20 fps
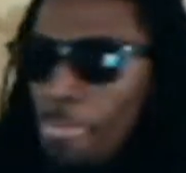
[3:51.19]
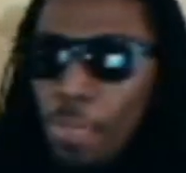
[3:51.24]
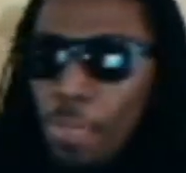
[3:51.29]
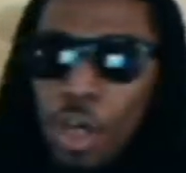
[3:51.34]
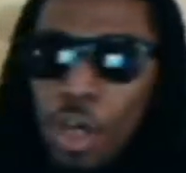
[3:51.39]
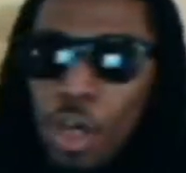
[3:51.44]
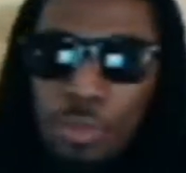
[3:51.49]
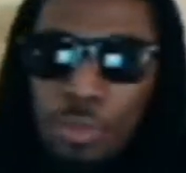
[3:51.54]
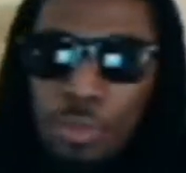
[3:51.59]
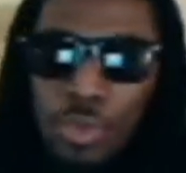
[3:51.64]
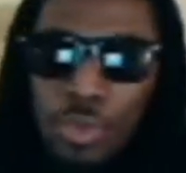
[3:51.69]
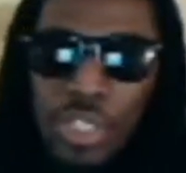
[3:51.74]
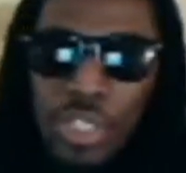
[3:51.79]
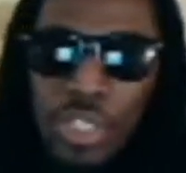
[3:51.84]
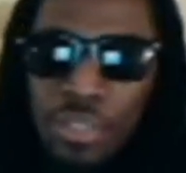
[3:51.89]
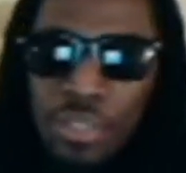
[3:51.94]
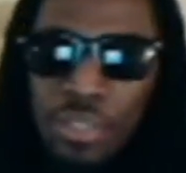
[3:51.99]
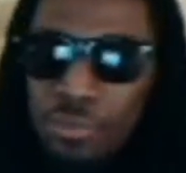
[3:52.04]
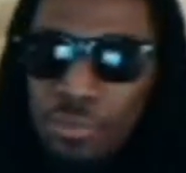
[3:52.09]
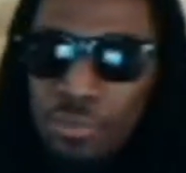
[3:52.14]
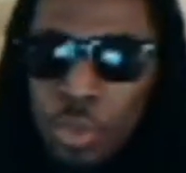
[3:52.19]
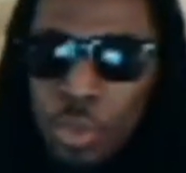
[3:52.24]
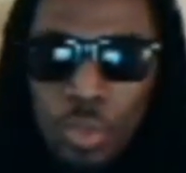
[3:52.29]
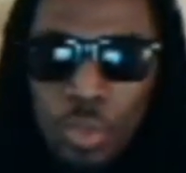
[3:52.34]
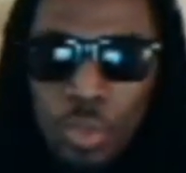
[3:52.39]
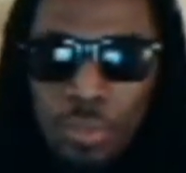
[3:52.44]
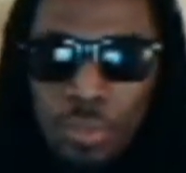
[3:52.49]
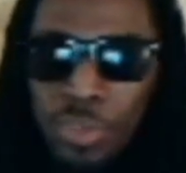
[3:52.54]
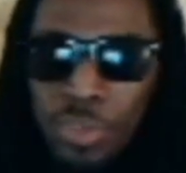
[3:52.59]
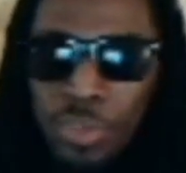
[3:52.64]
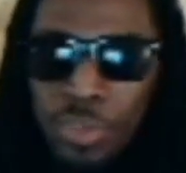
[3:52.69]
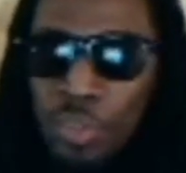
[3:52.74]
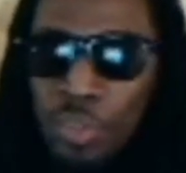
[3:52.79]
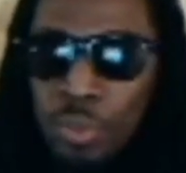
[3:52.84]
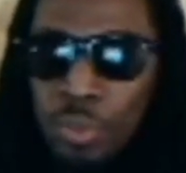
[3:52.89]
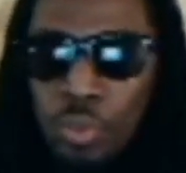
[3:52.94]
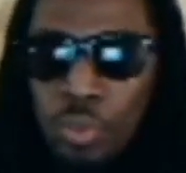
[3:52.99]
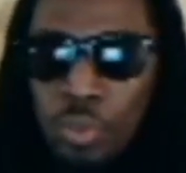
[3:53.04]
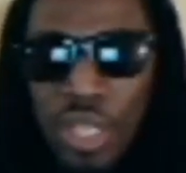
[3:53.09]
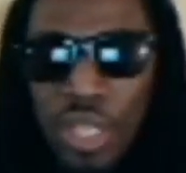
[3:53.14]
Um, you're interviewing
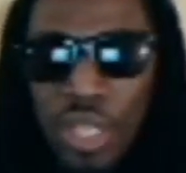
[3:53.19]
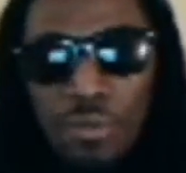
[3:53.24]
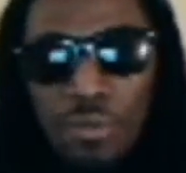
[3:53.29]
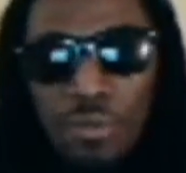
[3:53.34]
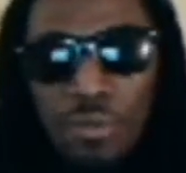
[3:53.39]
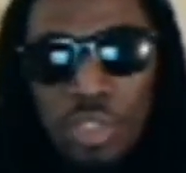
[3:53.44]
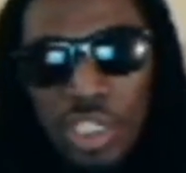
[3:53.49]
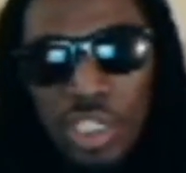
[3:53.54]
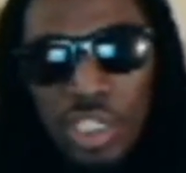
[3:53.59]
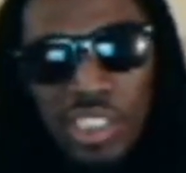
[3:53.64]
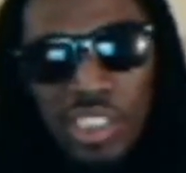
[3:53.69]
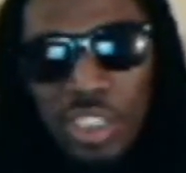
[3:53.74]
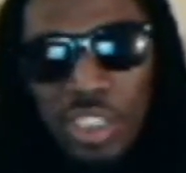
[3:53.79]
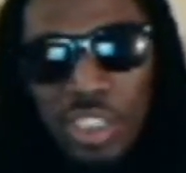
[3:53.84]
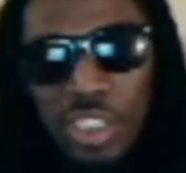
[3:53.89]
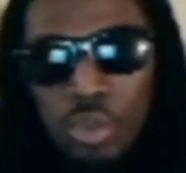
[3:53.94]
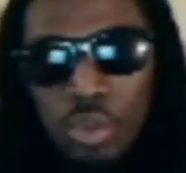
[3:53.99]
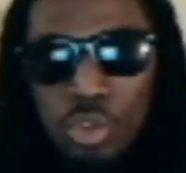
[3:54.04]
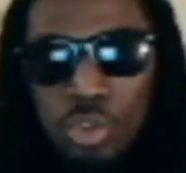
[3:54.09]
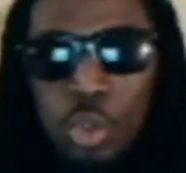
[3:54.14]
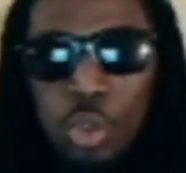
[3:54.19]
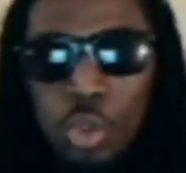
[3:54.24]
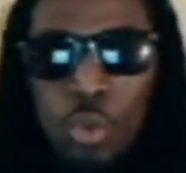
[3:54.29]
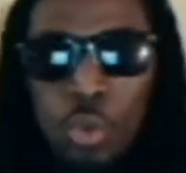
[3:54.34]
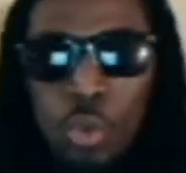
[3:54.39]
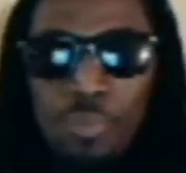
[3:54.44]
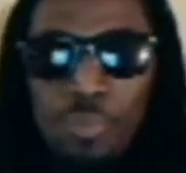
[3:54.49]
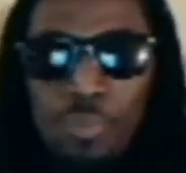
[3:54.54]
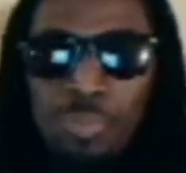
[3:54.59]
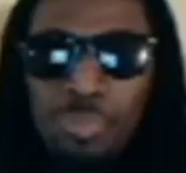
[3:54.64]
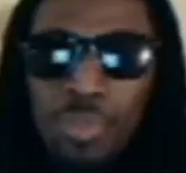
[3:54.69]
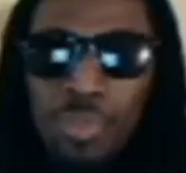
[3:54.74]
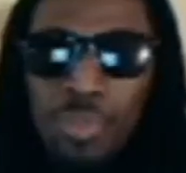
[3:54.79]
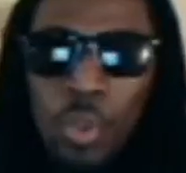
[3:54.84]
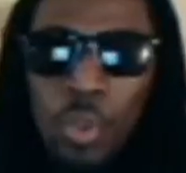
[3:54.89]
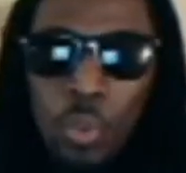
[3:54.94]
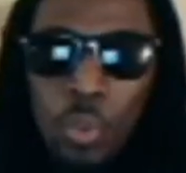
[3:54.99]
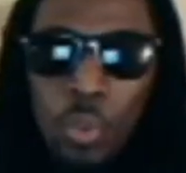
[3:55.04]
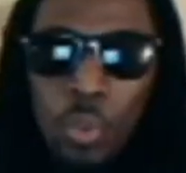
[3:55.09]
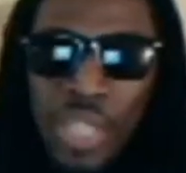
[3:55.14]
people, whatever it is that you do,
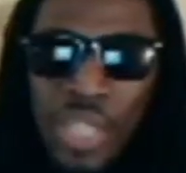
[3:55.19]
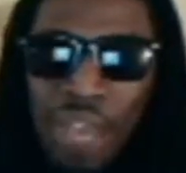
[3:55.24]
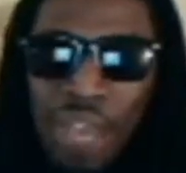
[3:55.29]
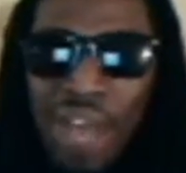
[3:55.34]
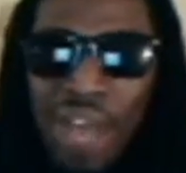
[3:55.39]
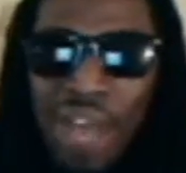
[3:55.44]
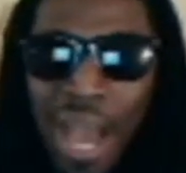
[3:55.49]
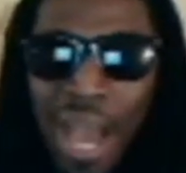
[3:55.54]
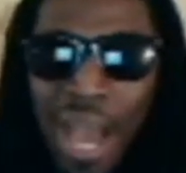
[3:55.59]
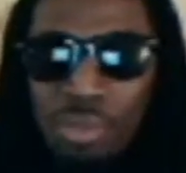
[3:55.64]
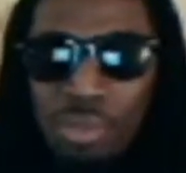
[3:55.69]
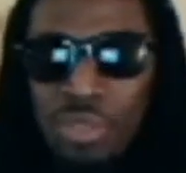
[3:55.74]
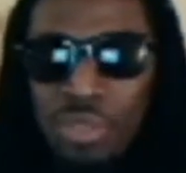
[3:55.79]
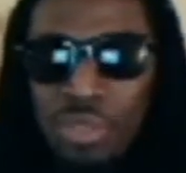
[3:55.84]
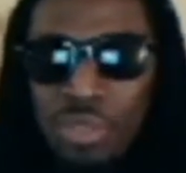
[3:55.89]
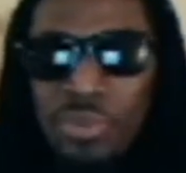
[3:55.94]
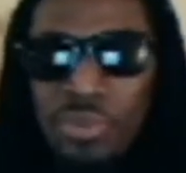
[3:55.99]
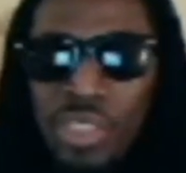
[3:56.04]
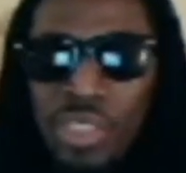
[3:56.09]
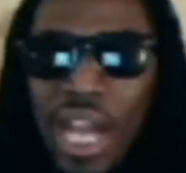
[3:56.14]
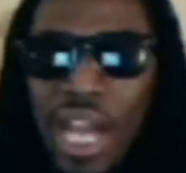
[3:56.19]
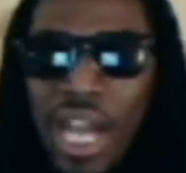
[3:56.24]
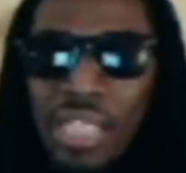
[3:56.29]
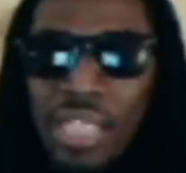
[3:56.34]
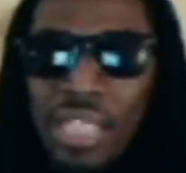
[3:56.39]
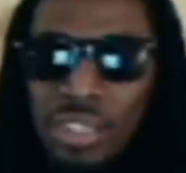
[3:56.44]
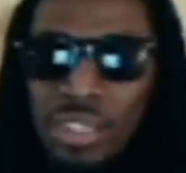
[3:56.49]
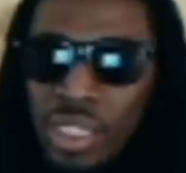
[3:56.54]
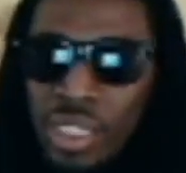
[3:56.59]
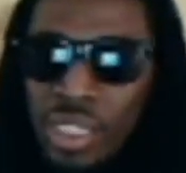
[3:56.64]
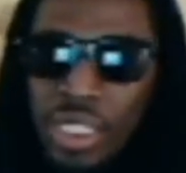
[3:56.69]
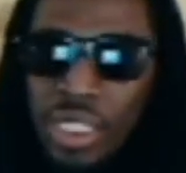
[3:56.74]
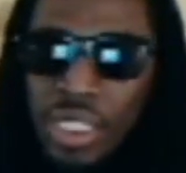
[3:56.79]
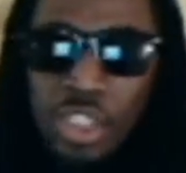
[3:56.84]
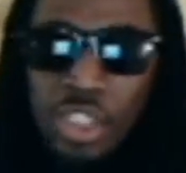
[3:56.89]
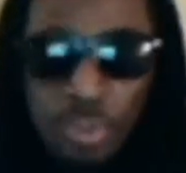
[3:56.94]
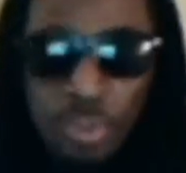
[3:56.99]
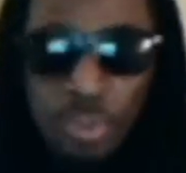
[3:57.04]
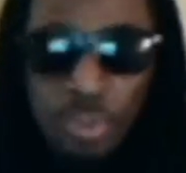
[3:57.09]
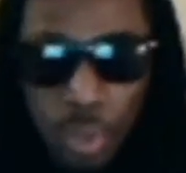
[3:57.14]
we have an outlet for y'all to get
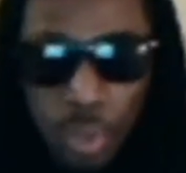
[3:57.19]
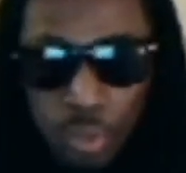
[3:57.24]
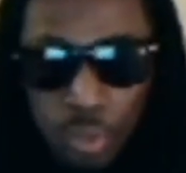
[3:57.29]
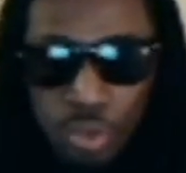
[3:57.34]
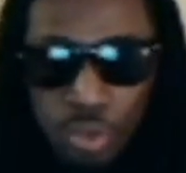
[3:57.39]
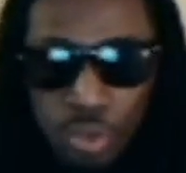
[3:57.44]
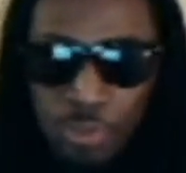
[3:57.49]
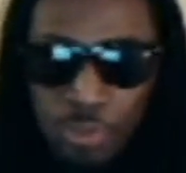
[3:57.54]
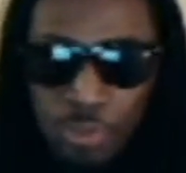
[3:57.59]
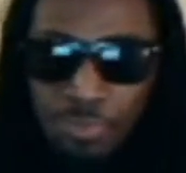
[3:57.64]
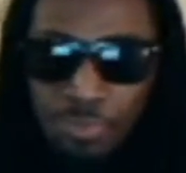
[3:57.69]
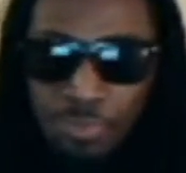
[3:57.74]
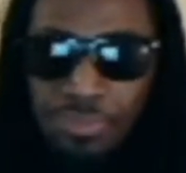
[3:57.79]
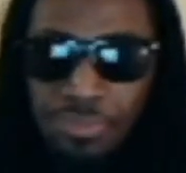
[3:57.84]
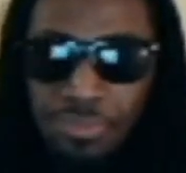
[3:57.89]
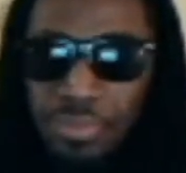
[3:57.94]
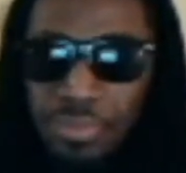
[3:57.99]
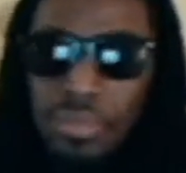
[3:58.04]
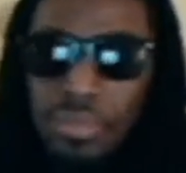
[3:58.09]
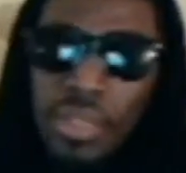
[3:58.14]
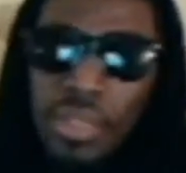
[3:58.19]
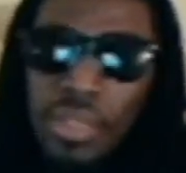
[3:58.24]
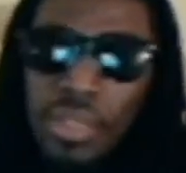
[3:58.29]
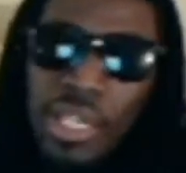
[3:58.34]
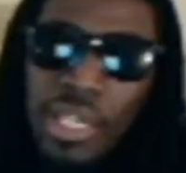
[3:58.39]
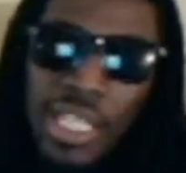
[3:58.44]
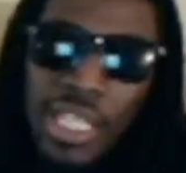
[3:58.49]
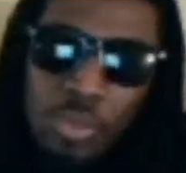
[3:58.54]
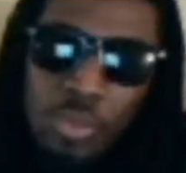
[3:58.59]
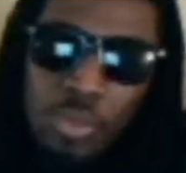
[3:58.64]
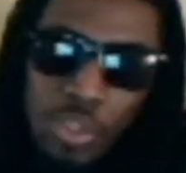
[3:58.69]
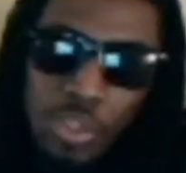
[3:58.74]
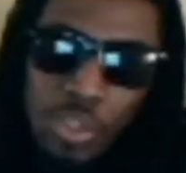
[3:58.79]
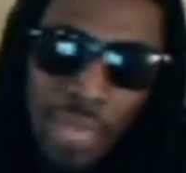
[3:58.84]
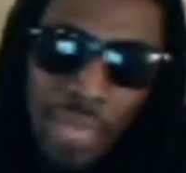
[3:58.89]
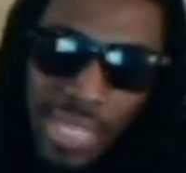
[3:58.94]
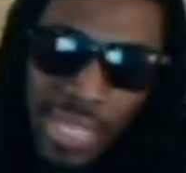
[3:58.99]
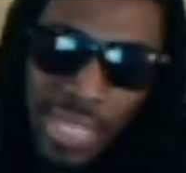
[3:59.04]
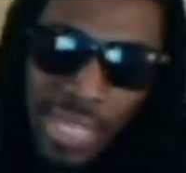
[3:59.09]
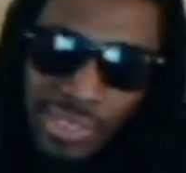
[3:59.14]
exposed. And that's what the
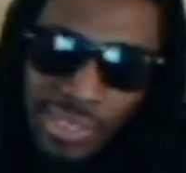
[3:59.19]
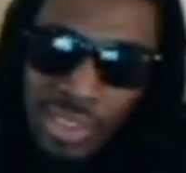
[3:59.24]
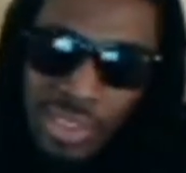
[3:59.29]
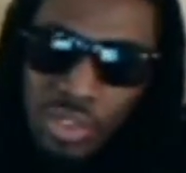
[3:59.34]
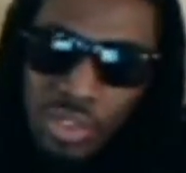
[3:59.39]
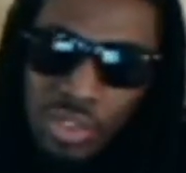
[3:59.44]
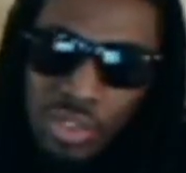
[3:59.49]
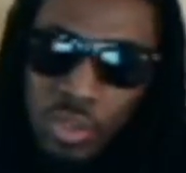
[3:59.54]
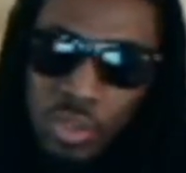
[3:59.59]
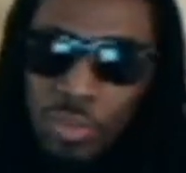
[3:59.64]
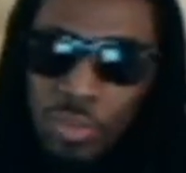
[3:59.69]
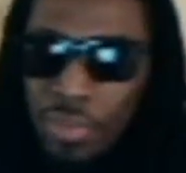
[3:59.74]
magazine is all